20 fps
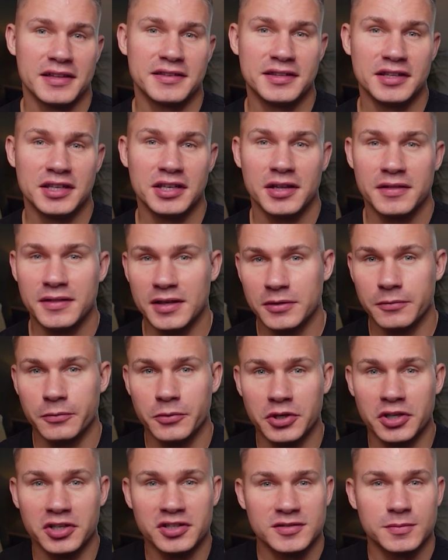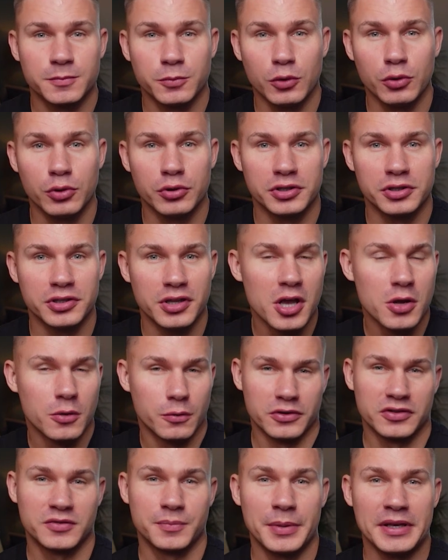idea that we explored
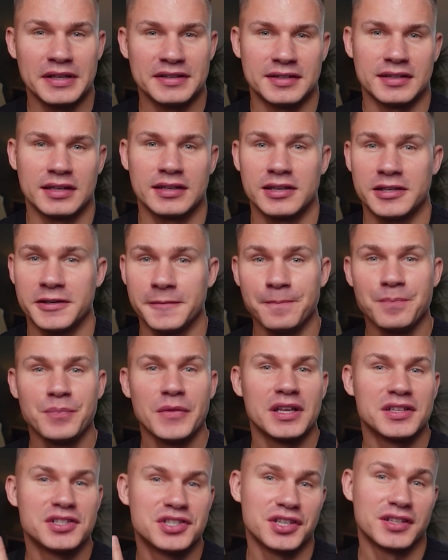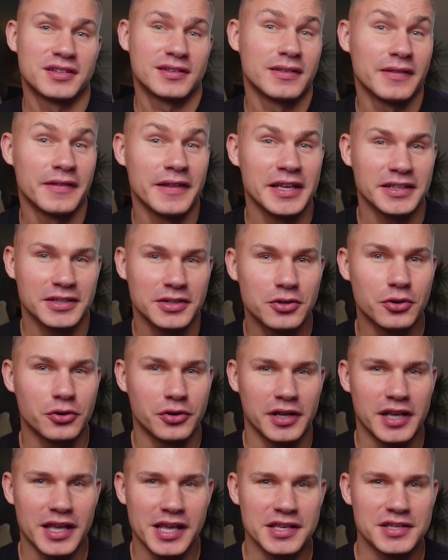was basically just let
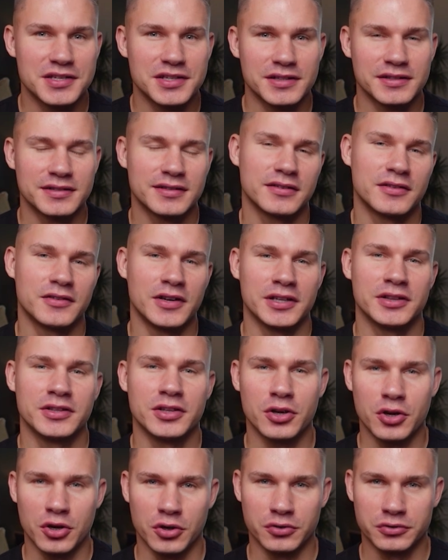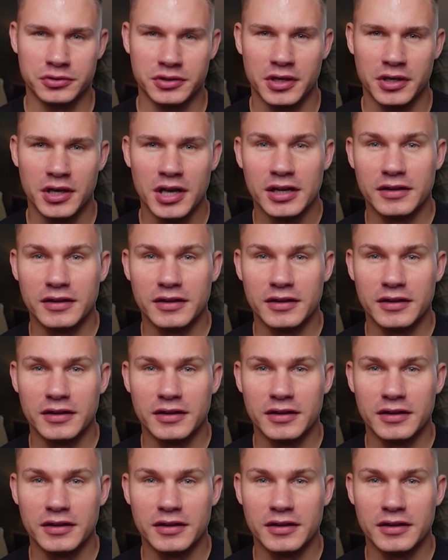your agents run the code.